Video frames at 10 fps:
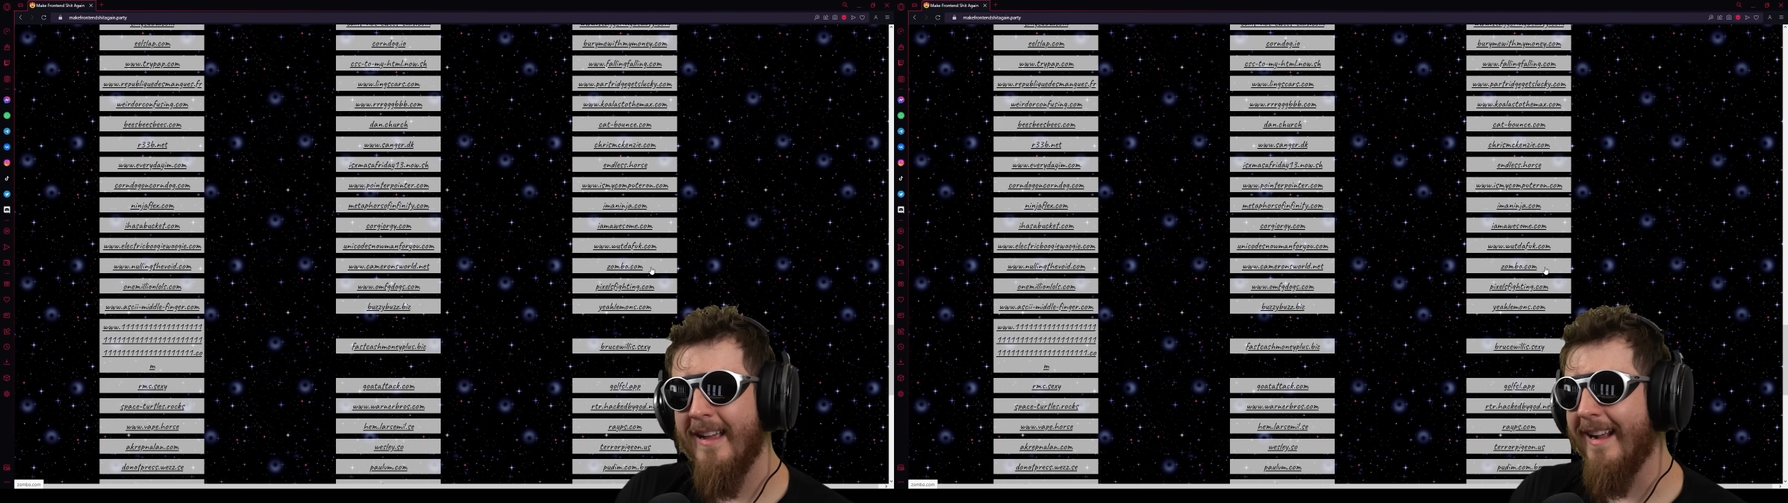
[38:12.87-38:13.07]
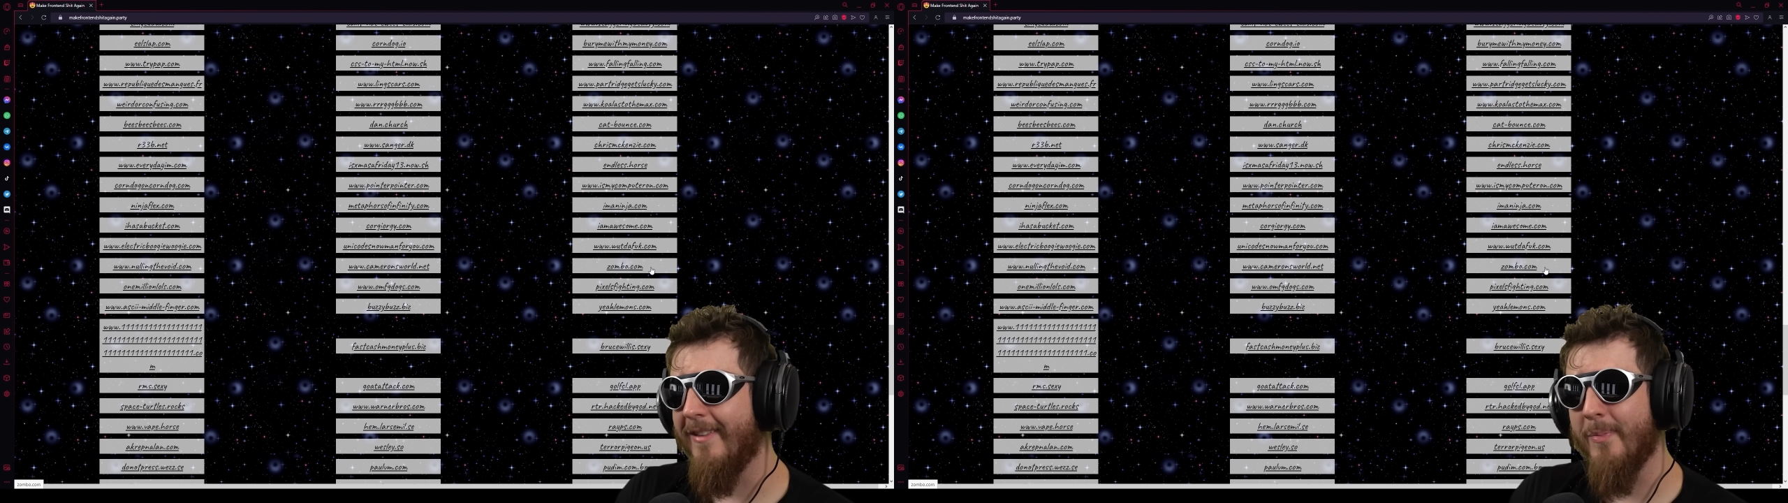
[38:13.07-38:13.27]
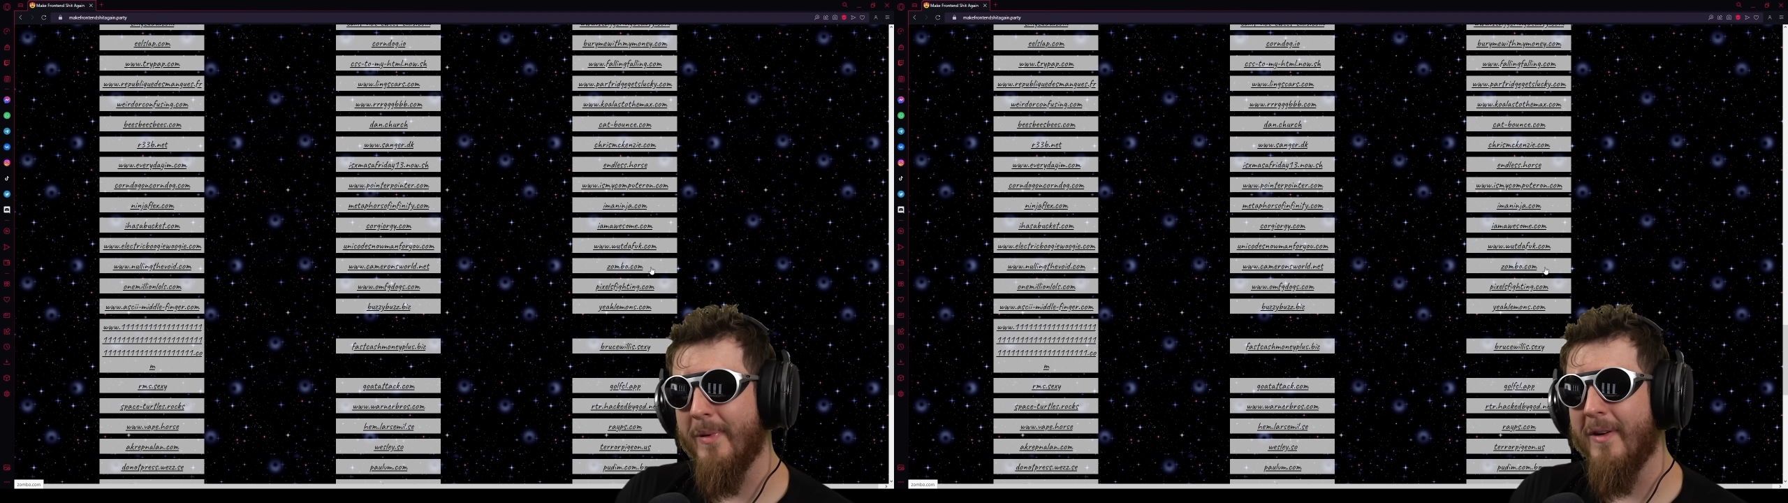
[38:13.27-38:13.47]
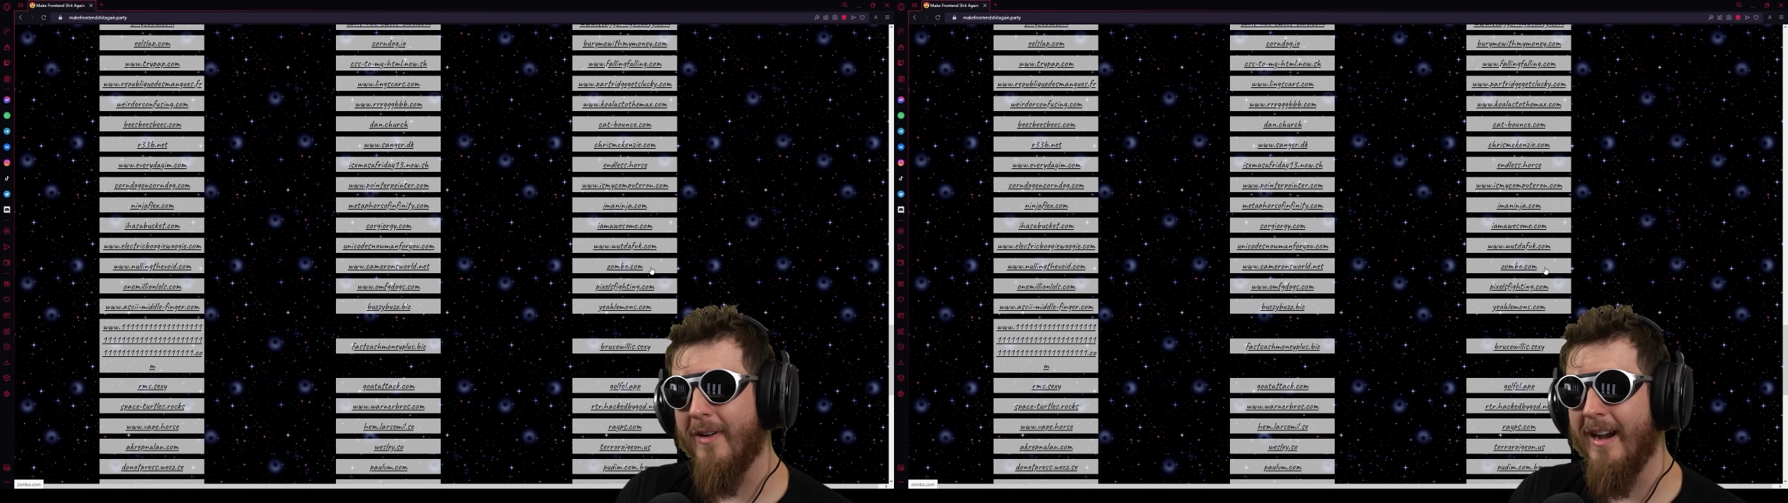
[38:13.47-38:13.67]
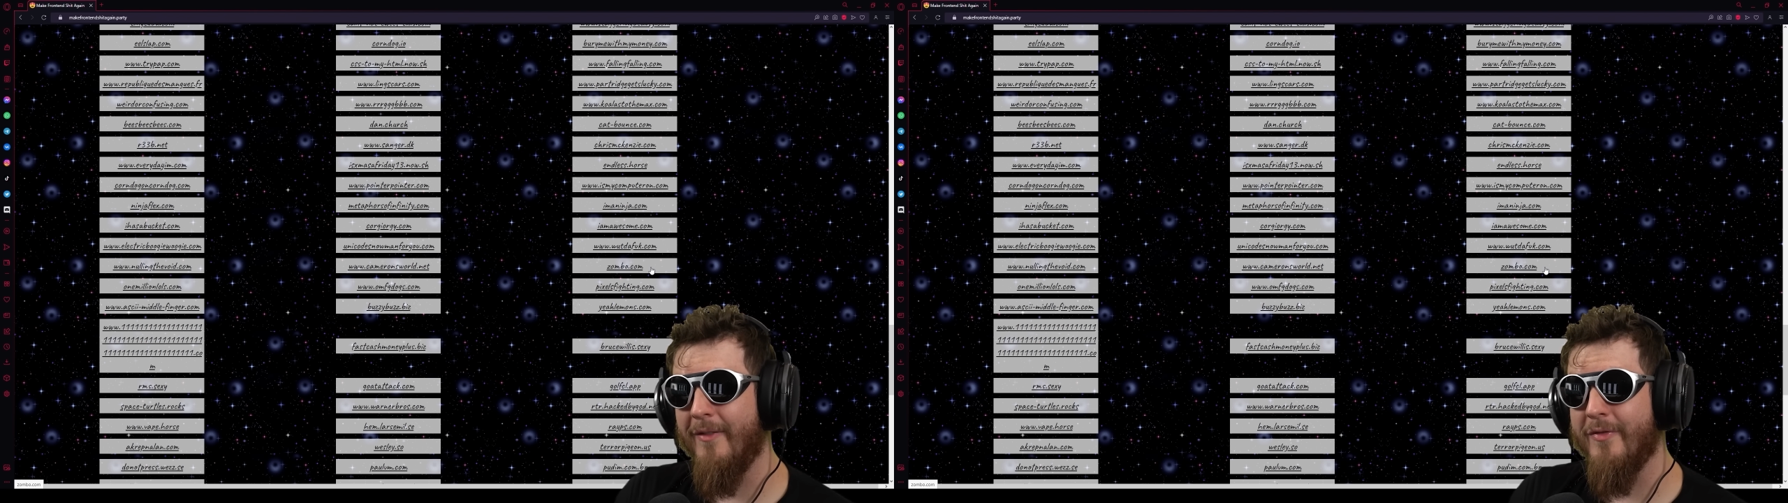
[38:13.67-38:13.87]
it's been
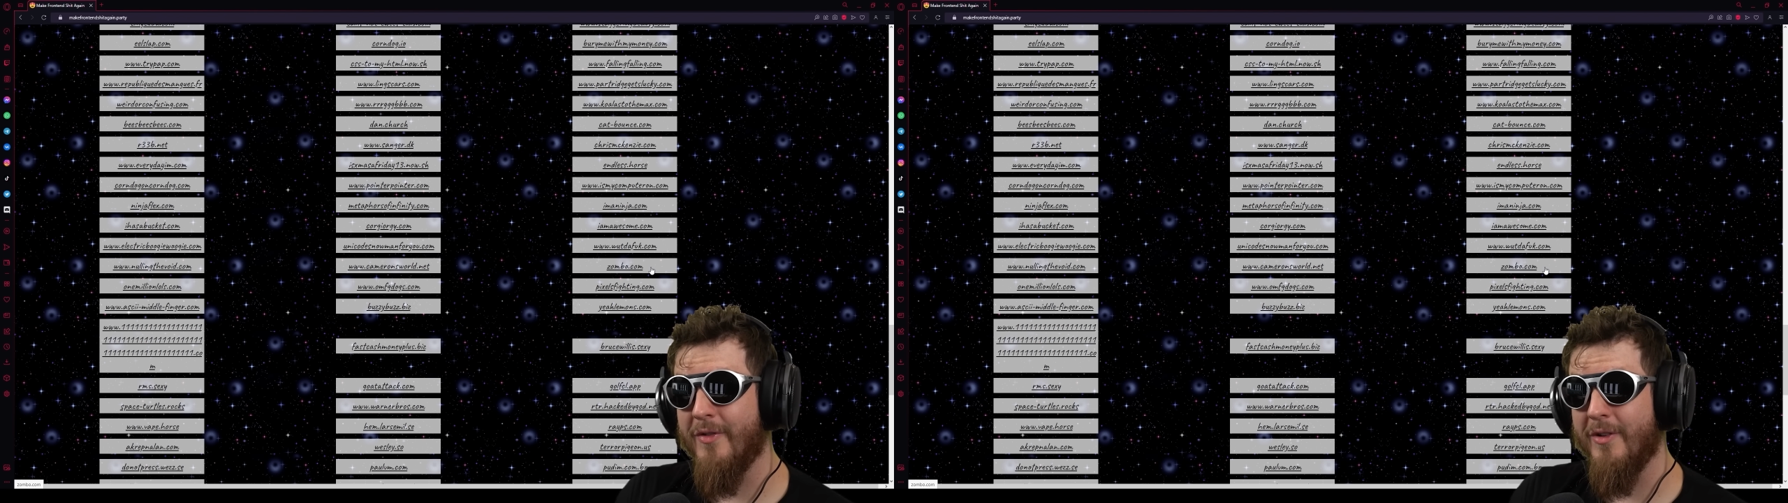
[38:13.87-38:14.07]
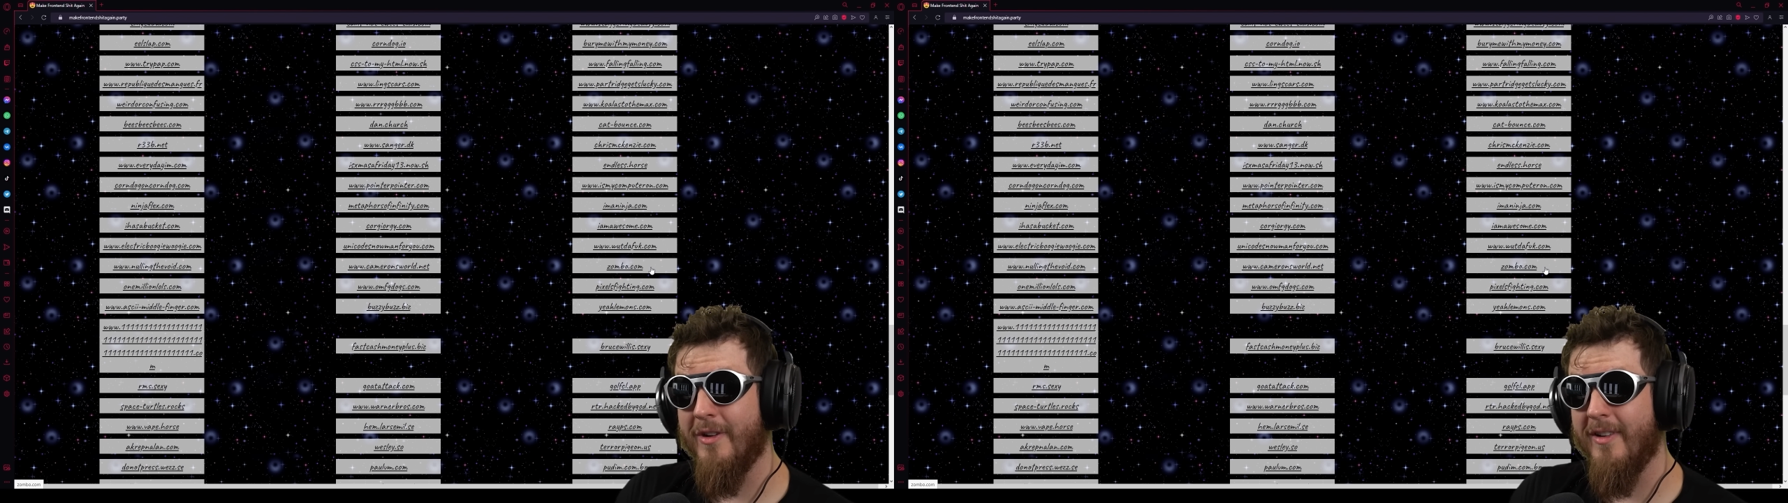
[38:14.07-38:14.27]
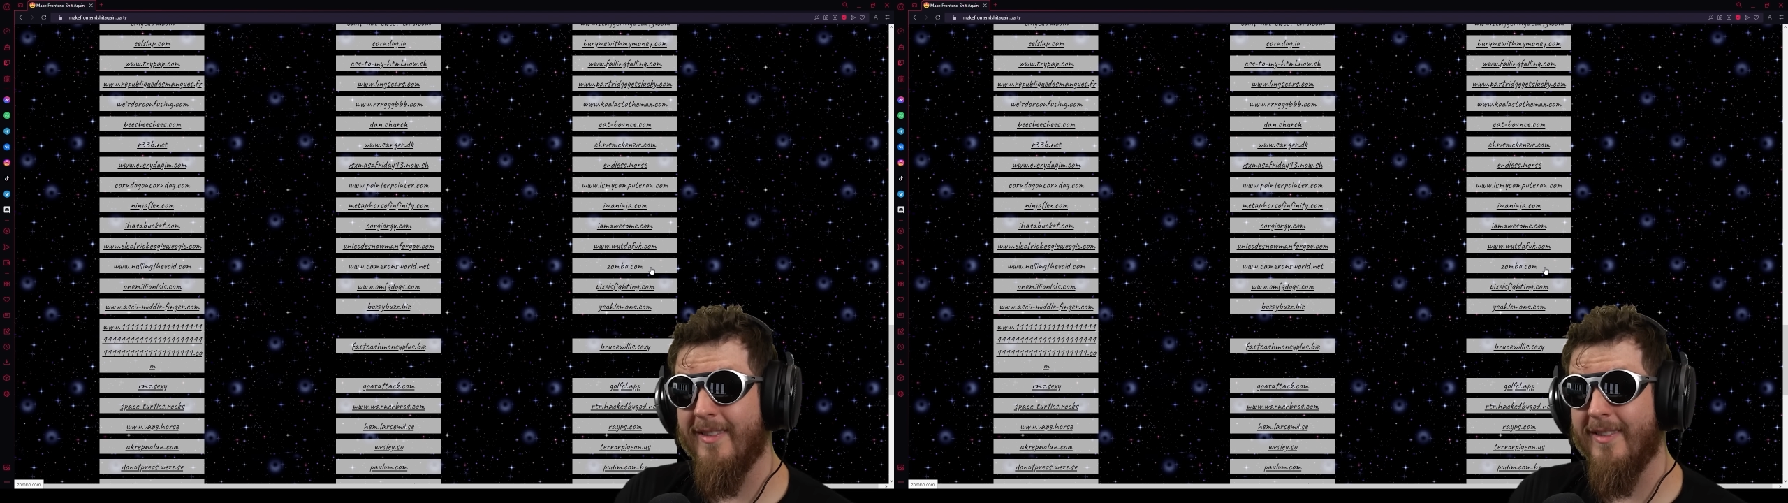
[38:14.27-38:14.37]
around for a long